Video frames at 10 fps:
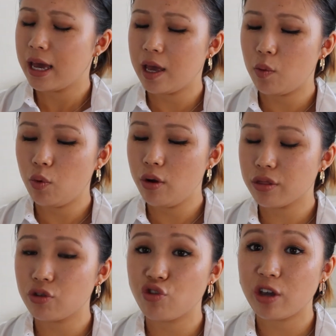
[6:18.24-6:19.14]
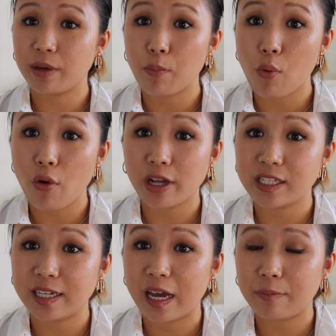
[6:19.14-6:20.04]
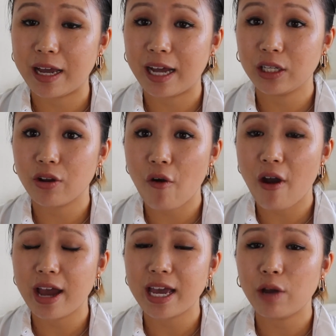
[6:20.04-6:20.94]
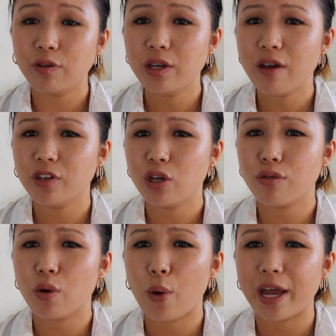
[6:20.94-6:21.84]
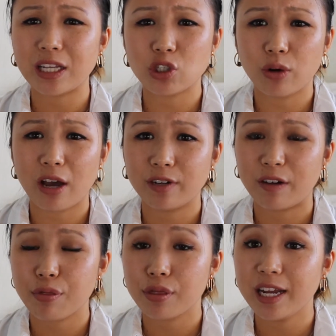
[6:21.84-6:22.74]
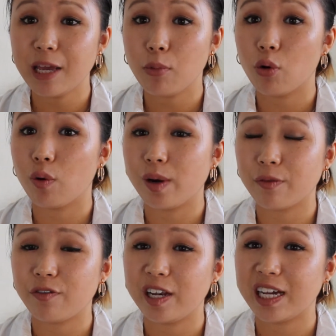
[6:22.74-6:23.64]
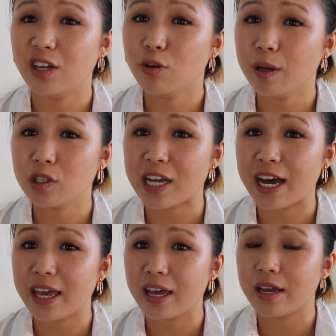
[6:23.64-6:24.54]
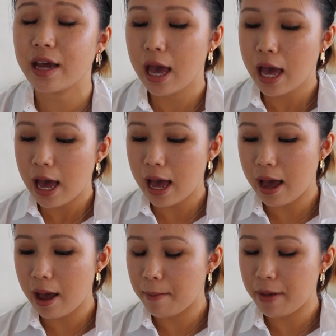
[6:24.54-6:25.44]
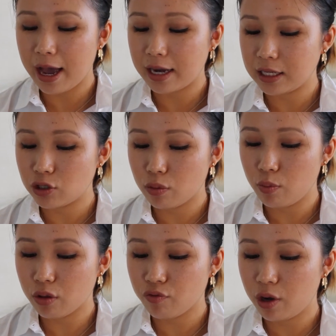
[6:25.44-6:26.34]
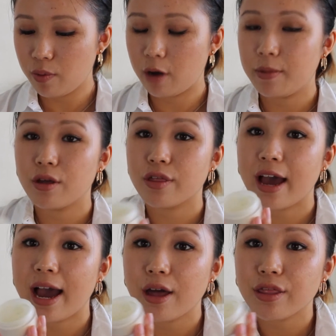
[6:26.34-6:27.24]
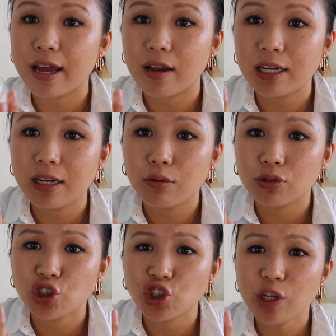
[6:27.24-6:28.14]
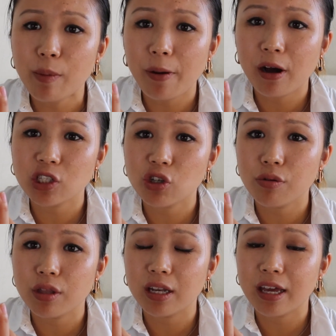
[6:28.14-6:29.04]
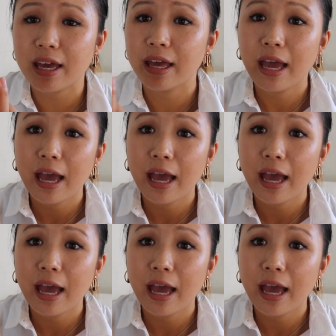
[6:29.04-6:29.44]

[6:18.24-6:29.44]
it works a dream in brightening up the under eye. I only ever use it when I don't have enough sleep or when I'm feeling a little bit tired, and it just works really well because it has that little shimmer particles in there,